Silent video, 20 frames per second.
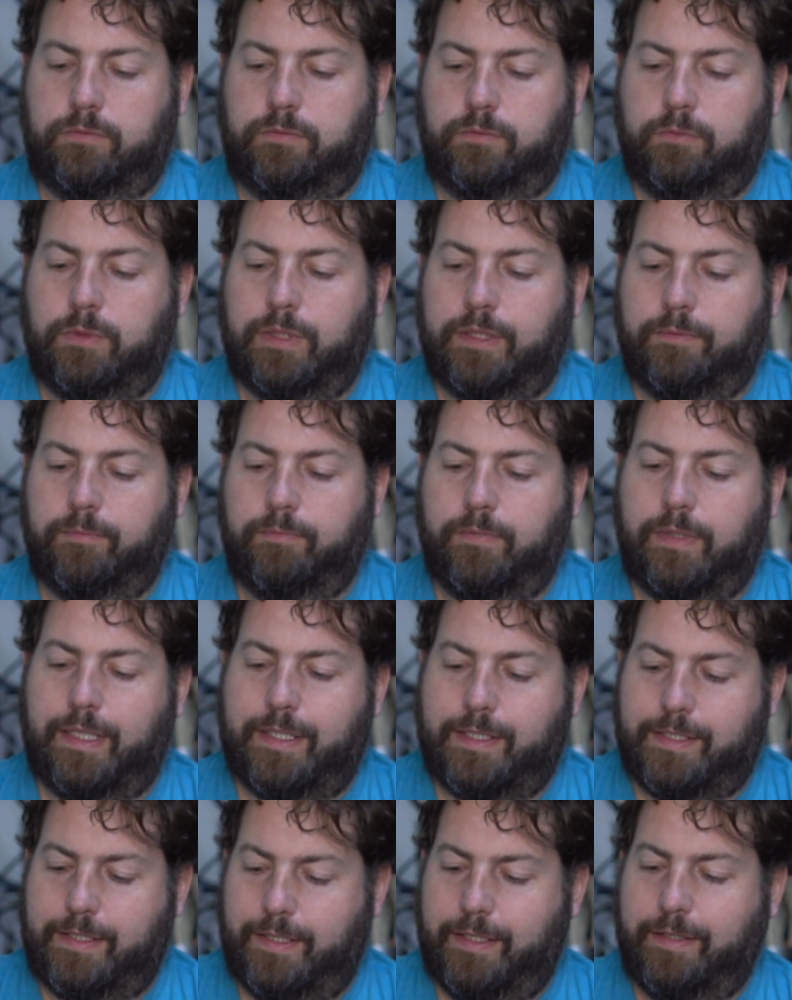Well,
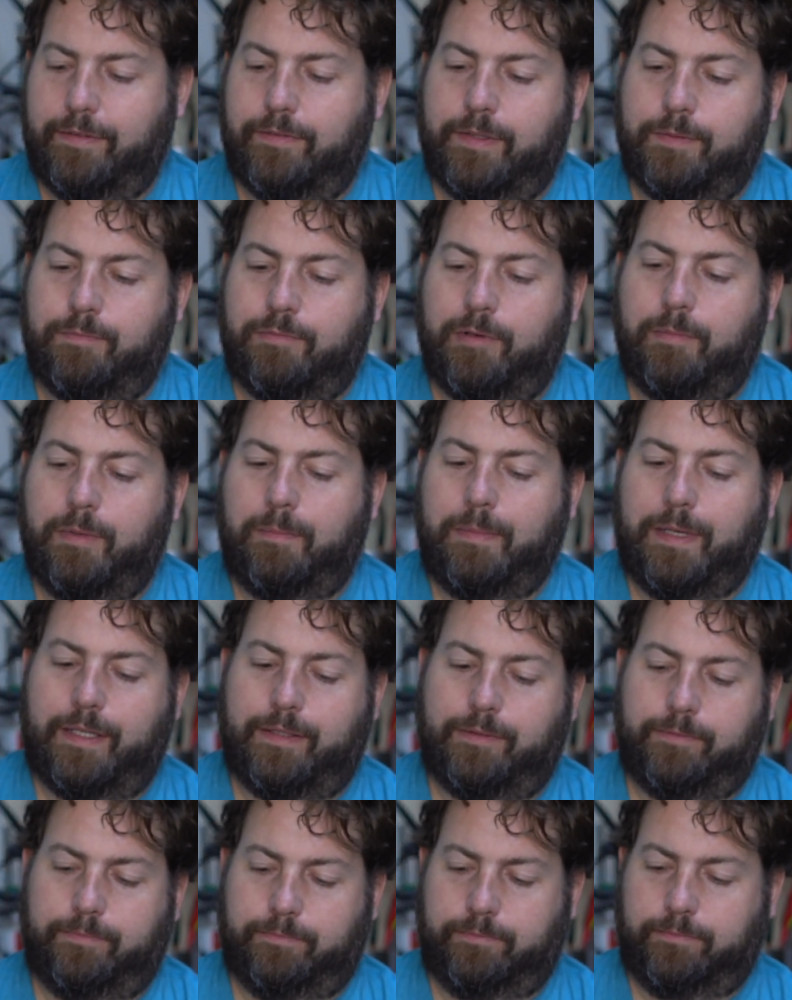actually, it's probably
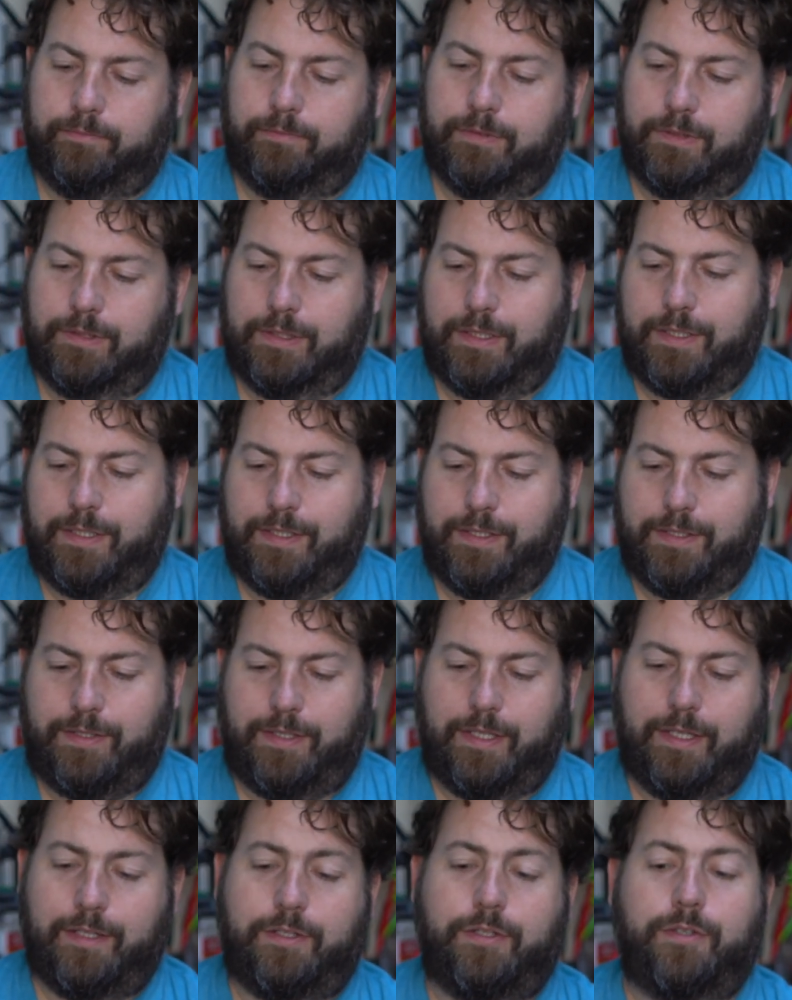better. That's it.
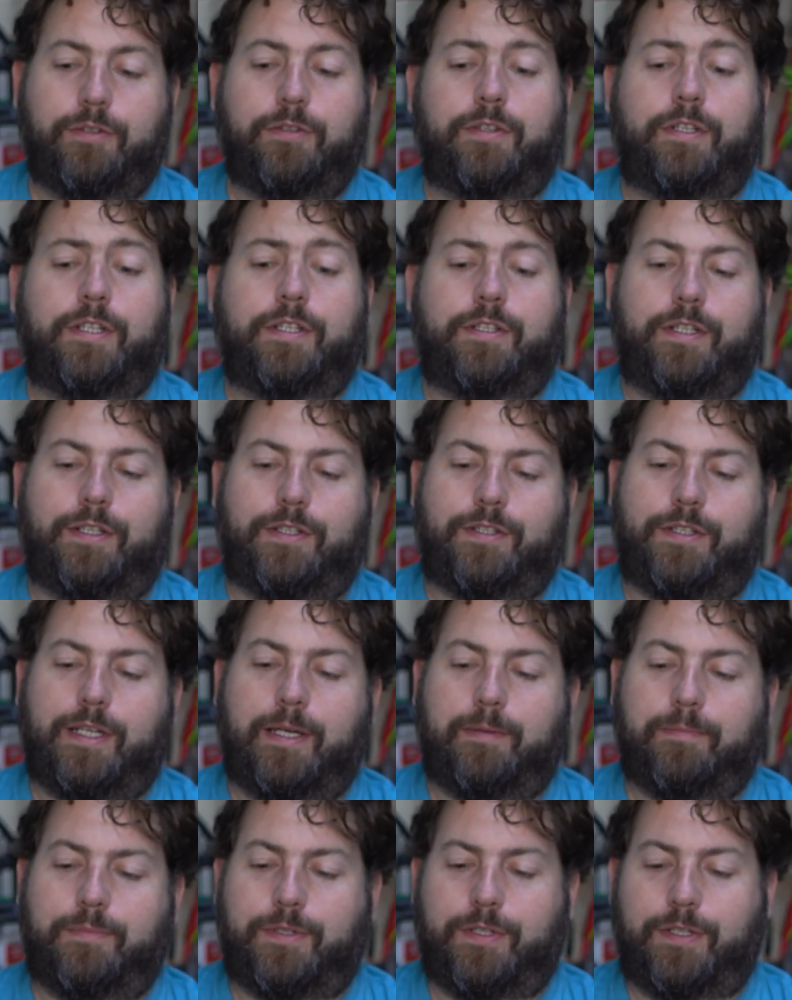There are two distinct
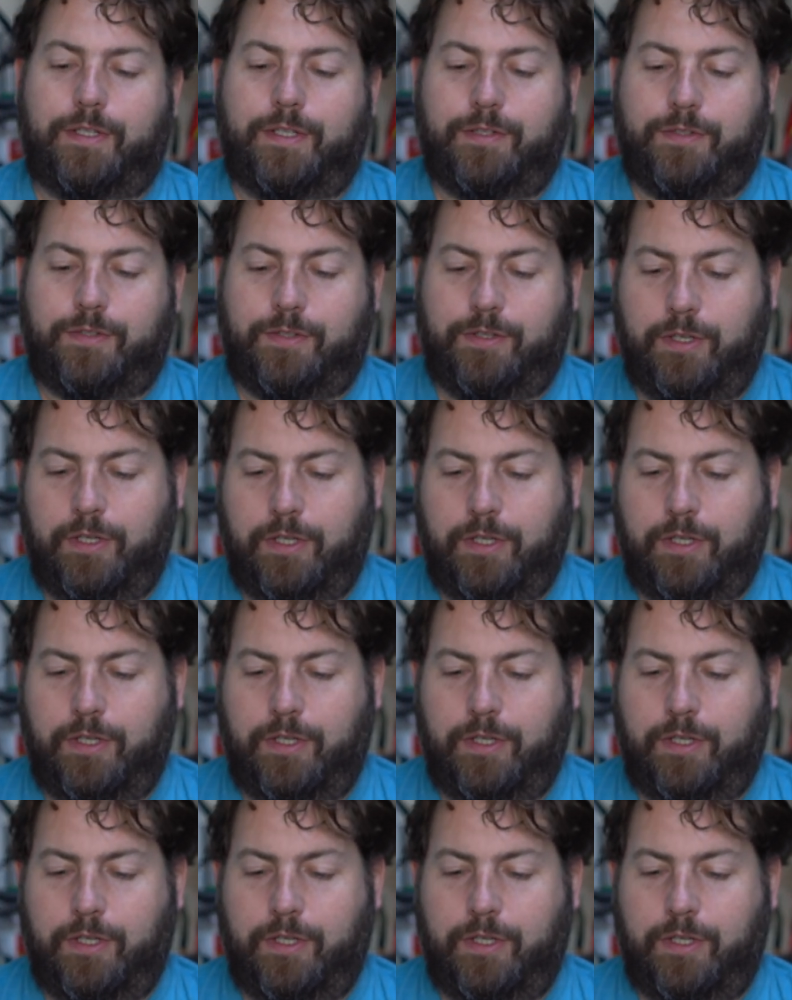steps to this.